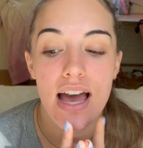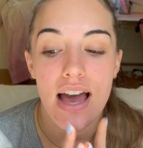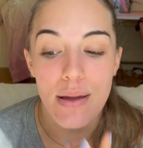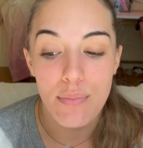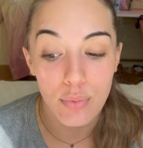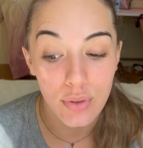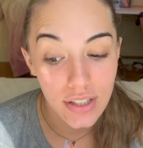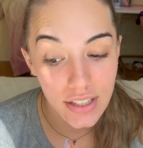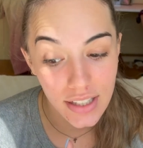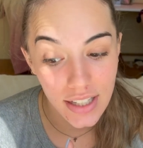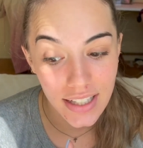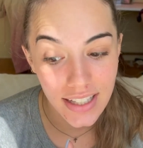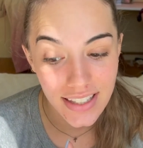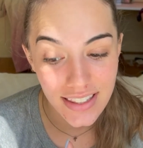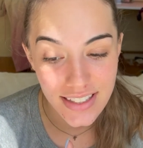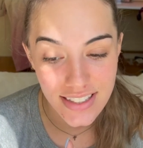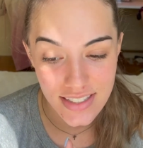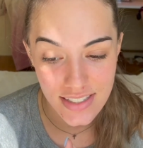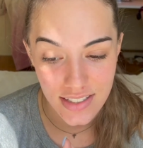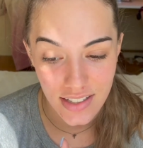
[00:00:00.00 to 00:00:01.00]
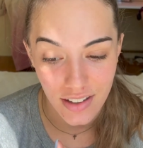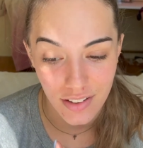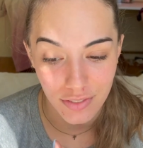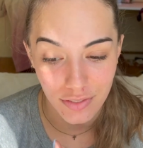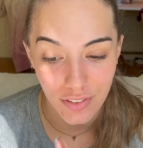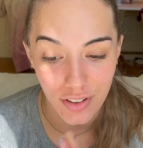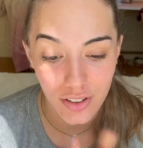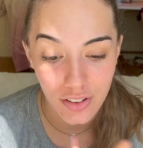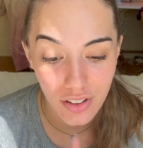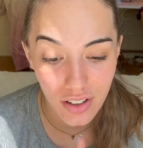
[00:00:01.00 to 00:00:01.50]
I'm really liking this stuff
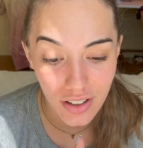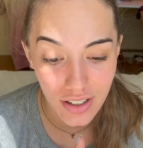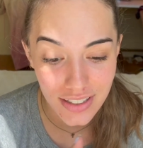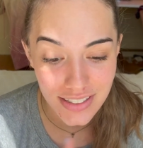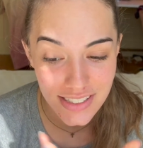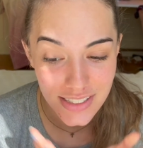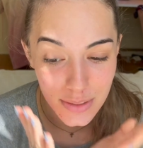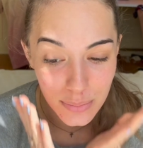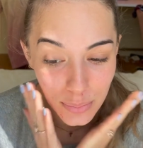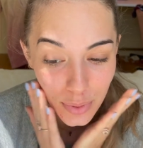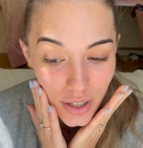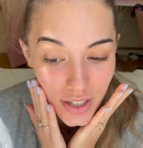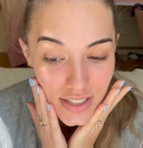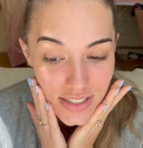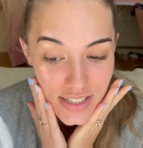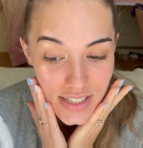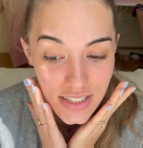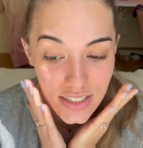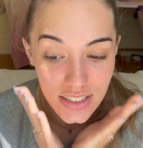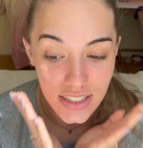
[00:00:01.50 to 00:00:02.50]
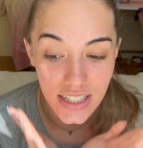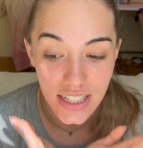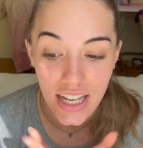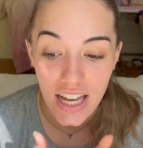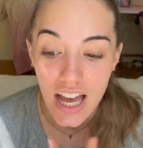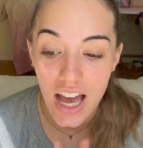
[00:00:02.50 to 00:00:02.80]
a lot, surprisingly,